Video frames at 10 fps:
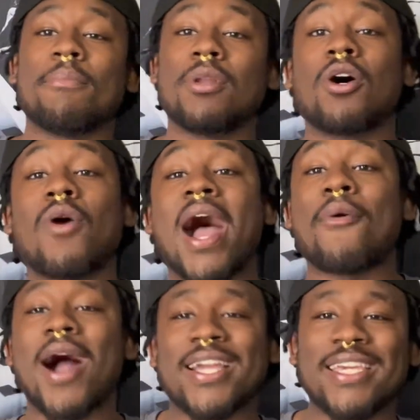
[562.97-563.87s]
below
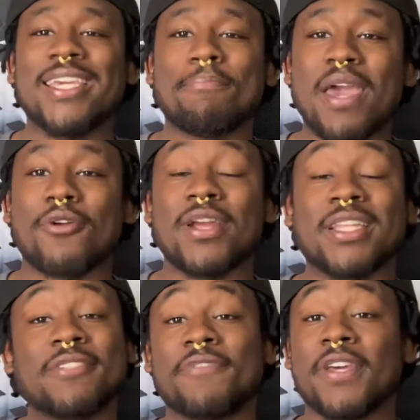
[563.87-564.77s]
how I can get better at
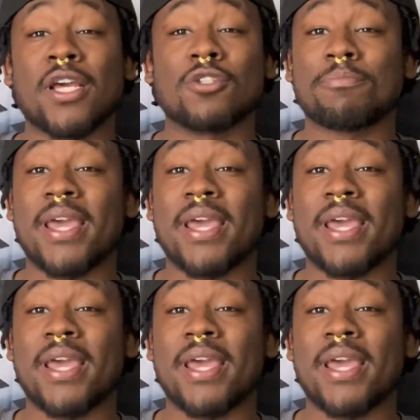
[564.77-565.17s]
these videos,